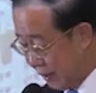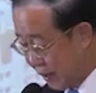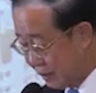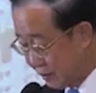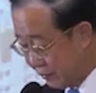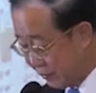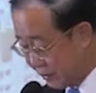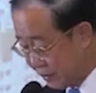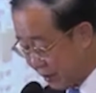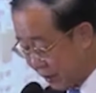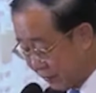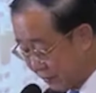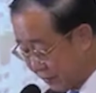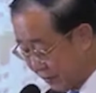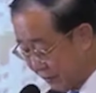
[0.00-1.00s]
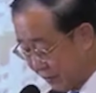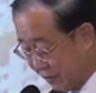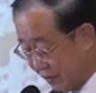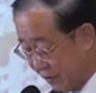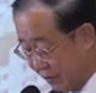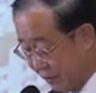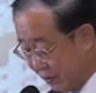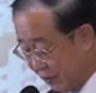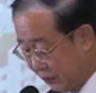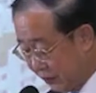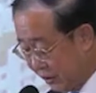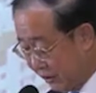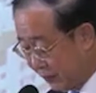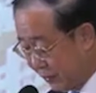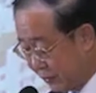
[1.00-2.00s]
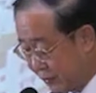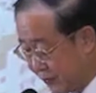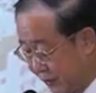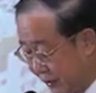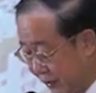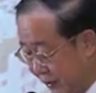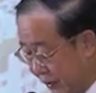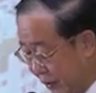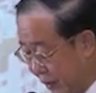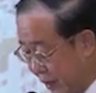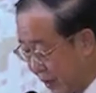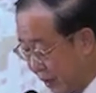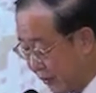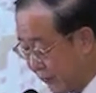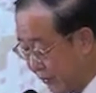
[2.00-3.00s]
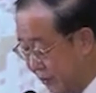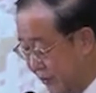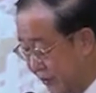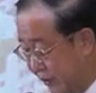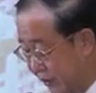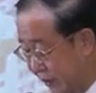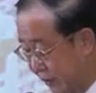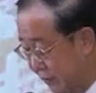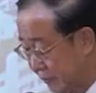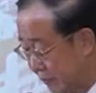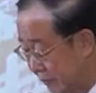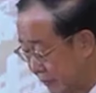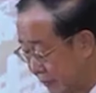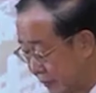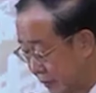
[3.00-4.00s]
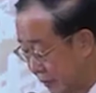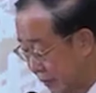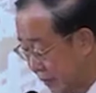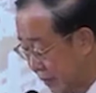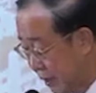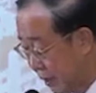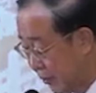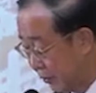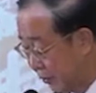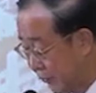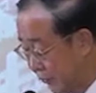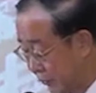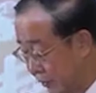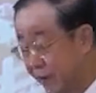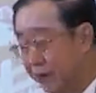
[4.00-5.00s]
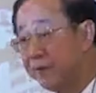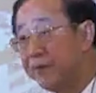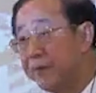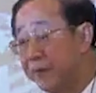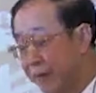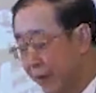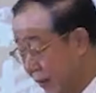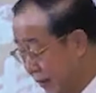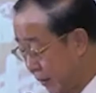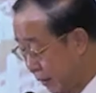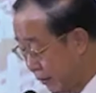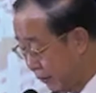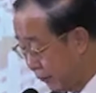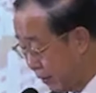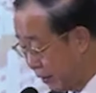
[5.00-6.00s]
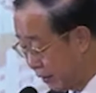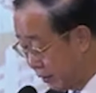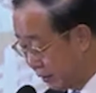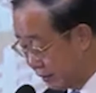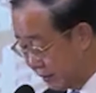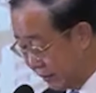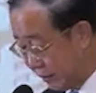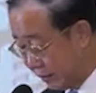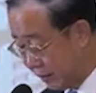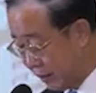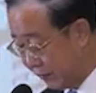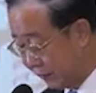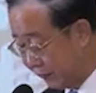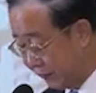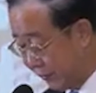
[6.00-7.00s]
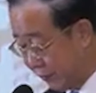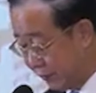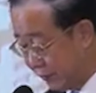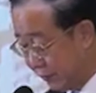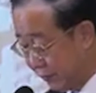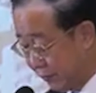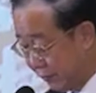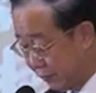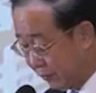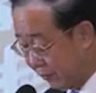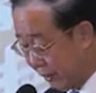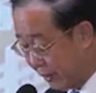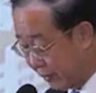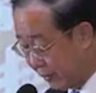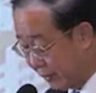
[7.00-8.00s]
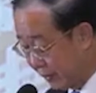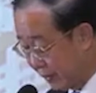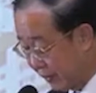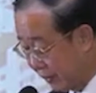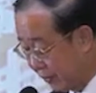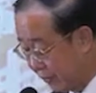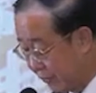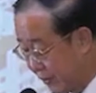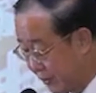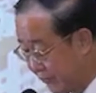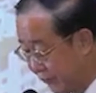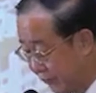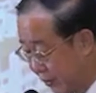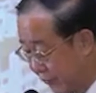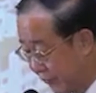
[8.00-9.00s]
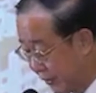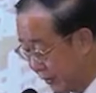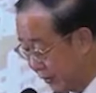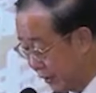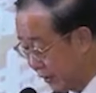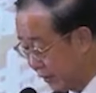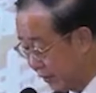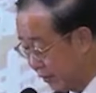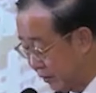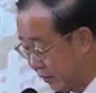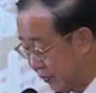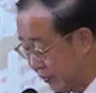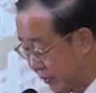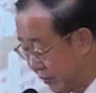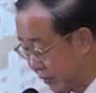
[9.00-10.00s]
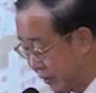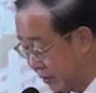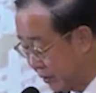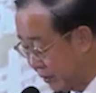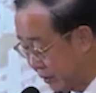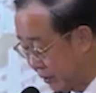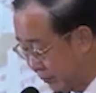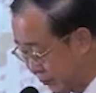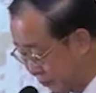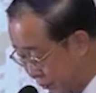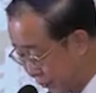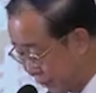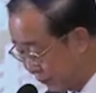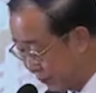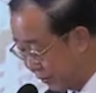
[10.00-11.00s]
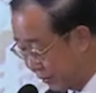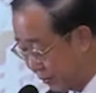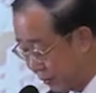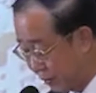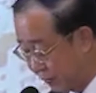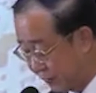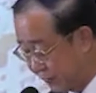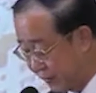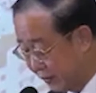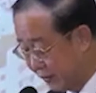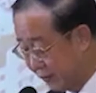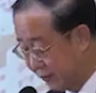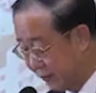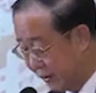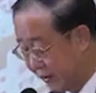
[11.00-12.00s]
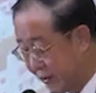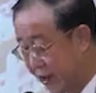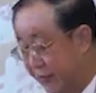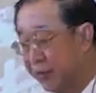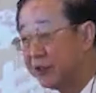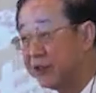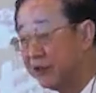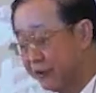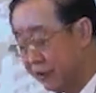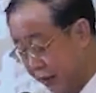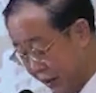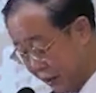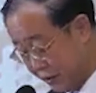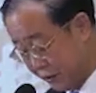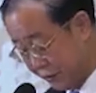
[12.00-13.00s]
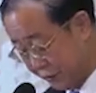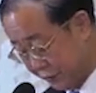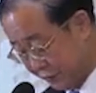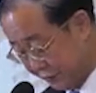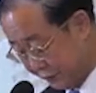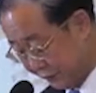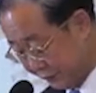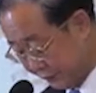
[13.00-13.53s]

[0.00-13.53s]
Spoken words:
As a result, people's spending are restricted. However, workers' income will gradually increase following an improvement of the pandemic situation.